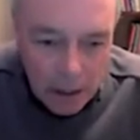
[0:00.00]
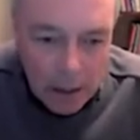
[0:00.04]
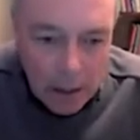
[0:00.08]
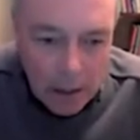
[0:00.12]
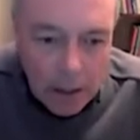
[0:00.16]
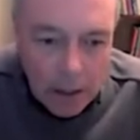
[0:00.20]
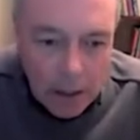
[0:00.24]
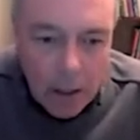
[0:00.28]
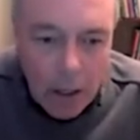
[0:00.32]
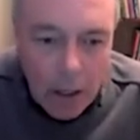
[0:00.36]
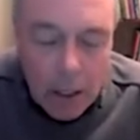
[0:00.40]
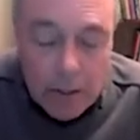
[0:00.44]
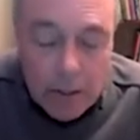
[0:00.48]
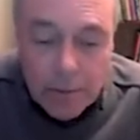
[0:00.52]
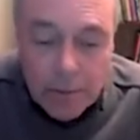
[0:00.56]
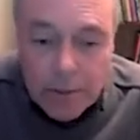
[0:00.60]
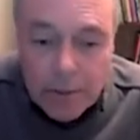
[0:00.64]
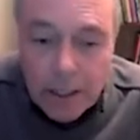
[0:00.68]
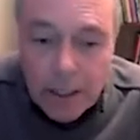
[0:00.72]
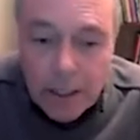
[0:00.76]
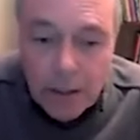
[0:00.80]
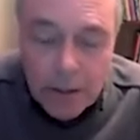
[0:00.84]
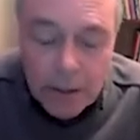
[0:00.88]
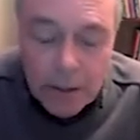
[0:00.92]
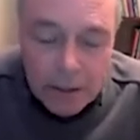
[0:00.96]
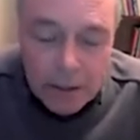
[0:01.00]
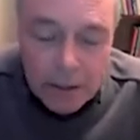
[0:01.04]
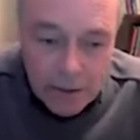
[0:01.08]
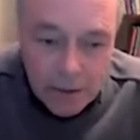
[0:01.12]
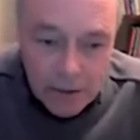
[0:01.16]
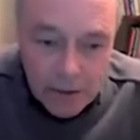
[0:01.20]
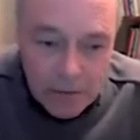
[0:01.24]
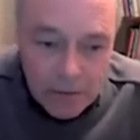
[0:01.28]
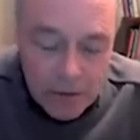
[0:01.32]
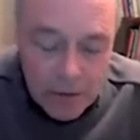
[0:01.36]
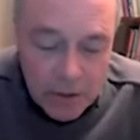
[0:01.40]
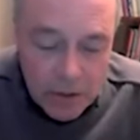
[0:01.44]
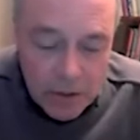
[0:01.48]
hospitality
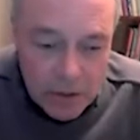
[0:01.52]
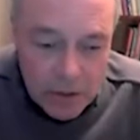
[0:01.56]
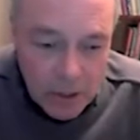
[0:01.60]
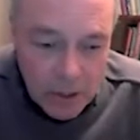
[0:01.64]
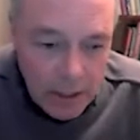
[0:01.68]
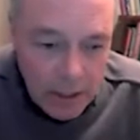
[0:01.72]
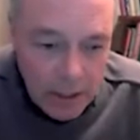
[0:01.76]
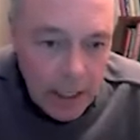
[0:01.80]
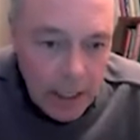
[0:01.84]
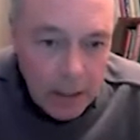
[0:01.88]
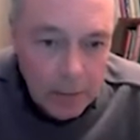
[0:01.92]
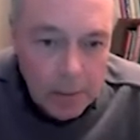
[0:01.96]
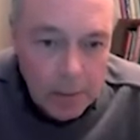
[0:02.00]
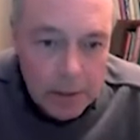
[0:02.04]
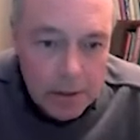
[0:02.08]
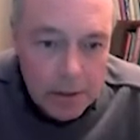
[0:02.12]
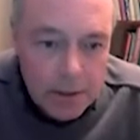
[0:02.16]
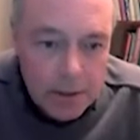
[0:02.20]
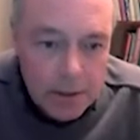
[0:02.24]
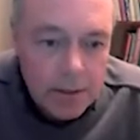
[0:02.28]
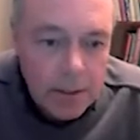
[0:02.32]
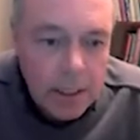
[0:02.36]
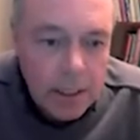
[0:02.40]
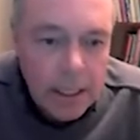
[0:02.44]
services on campus,